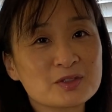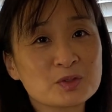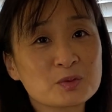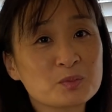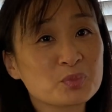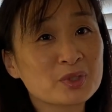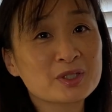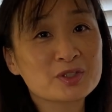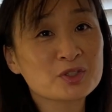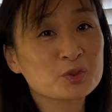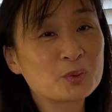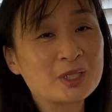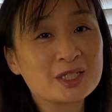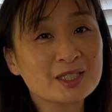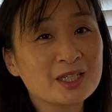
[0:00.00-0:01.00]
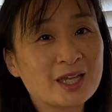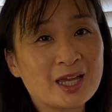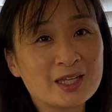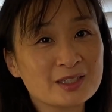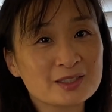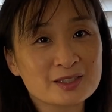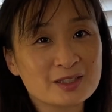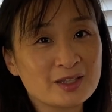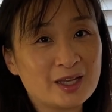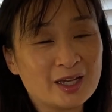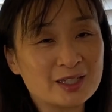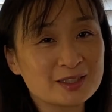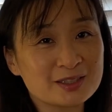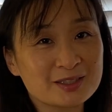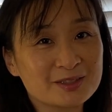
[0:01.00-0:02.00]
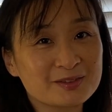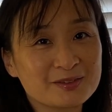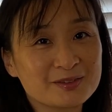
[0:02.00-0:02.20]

Don't bring a swatting cat to class.